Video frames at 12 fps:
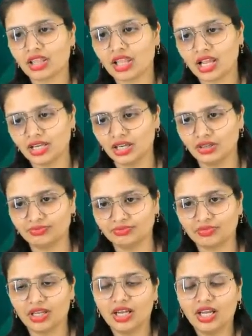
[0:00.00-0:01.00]
now
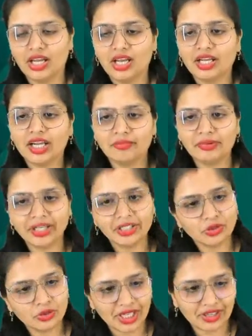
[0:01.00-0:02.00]
coming
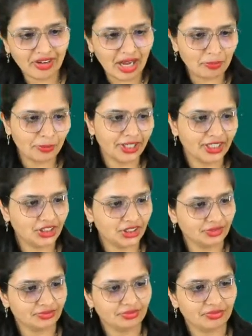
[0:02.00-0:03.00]
to
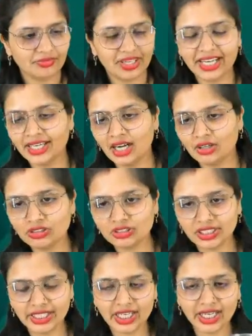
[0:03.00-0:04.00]
evaporation. Any doubts till
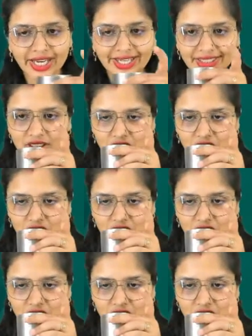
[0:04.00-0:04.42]
here, guys?